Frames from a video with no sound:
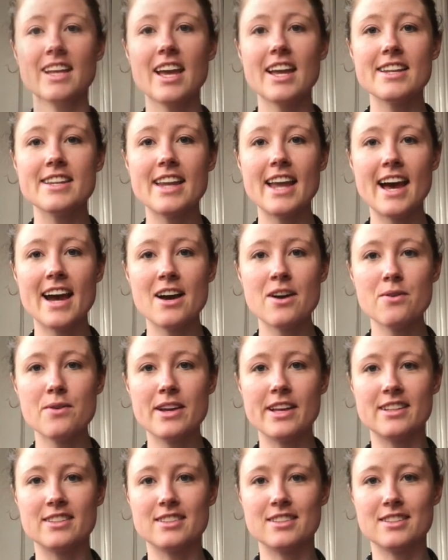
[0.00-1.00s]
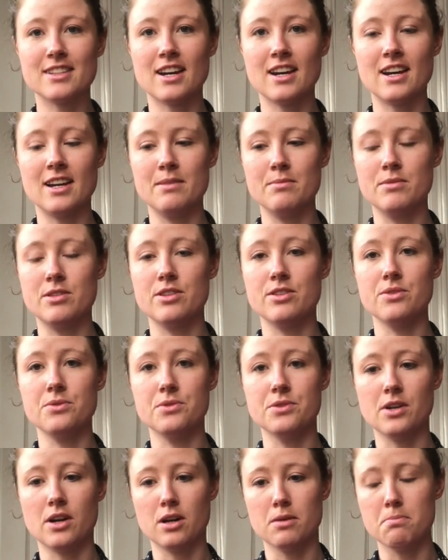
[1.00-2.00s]
Now it's time to
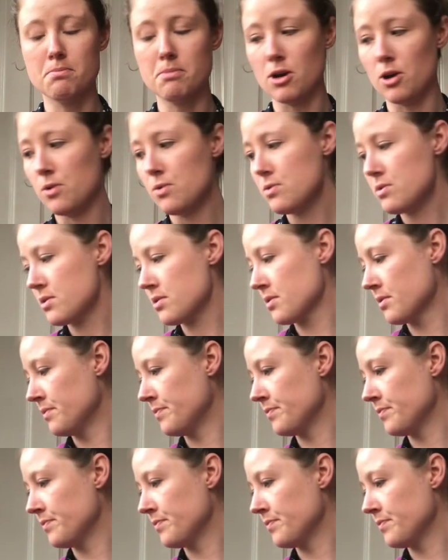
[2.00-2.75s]
use our bows.